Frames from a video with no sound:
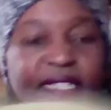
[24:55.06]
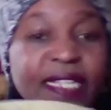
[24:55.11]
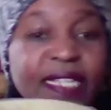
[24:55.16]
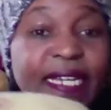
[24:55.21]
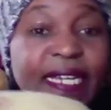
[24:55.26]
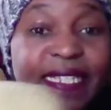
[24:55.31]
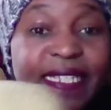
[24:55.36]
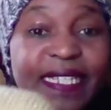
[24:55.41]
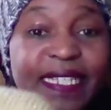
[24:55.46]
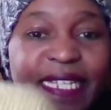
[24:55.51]

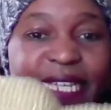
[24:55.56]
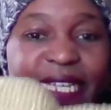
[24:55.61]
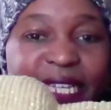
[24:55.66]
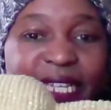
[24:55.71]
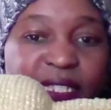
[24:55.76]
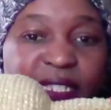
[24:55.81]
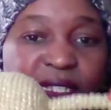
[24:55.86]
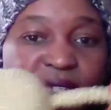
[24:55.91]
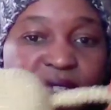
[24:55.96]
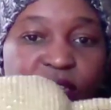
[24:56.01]
nice and
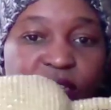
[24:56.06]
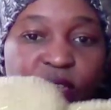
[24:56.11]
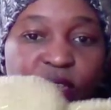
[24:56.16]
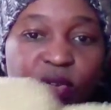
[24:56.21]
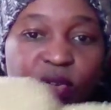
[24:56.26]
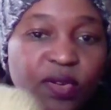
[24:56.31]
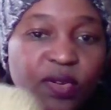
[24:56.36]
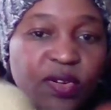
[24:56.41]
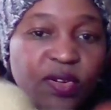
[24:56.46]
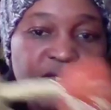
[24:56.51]

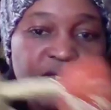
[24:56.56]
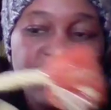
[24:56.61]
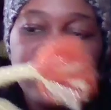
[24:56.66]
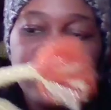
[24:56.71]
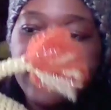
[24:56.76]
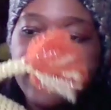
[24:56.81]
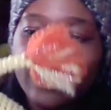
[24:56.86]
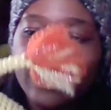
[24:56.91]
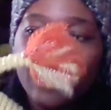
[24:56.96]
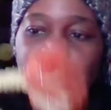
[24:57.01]
insecure,
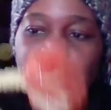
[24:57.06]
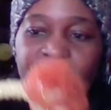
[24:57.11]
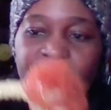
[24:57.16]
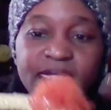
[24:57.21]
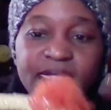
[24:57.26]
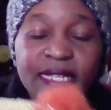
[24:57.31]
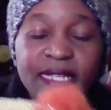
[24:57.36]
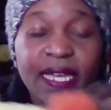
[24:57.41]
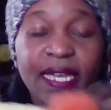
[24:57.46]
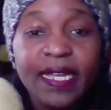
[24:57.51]
no
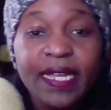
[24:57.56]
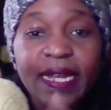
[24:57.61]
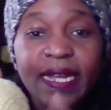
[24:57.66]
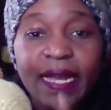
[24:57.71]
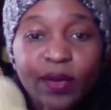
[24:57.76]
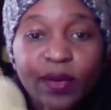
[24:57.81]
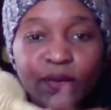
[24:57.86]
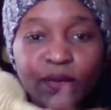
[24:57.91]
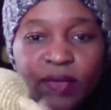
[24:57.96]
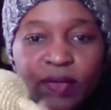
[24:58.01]
ends hanging
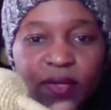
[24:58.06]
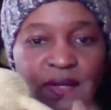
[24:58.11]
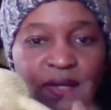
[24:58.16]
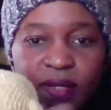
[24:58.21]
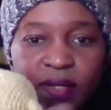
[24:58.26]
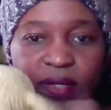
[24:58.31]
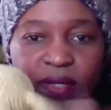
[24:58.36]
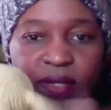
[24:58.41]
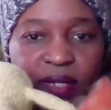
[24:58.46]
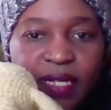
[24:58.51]
out,
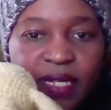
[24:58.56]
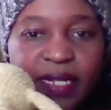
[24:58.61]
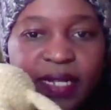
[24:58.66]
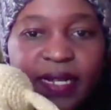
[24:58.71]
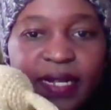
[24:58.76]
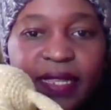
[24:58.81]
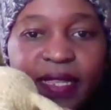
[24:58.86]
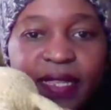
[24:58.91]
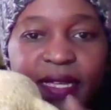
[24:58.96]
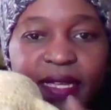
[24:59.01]

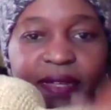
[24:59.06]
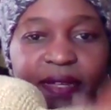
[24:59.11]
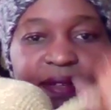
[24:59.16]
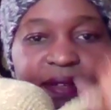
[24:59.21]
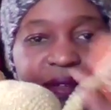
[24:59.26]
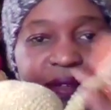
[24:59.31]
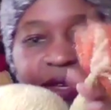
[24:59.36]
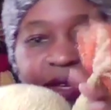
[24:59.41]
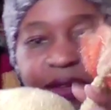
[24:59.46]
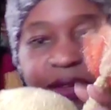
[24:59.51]
nothing.
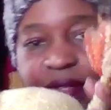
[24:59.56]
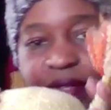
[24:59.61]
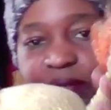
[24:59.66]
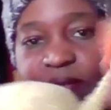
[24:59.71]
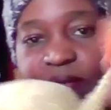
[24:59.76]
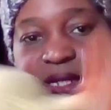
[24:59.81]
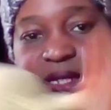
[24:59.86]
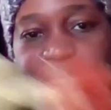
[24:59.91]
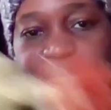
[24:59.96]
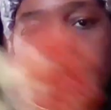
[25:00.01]
How cute is